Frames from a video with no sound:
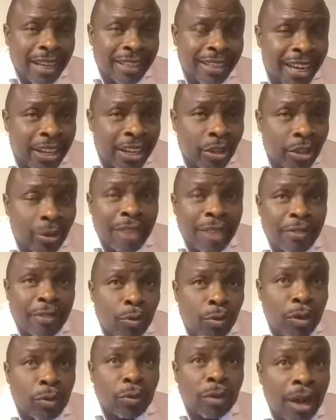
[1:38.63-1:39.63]
I tell you,
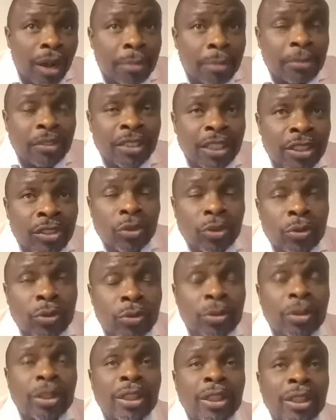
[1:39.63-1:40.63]
everyone who comes
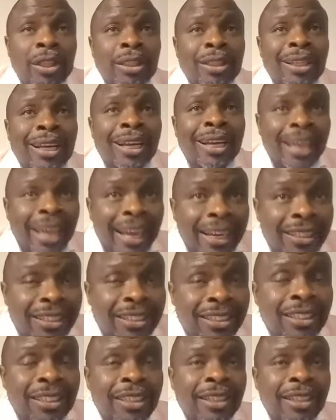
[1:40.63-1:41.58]
into the gate,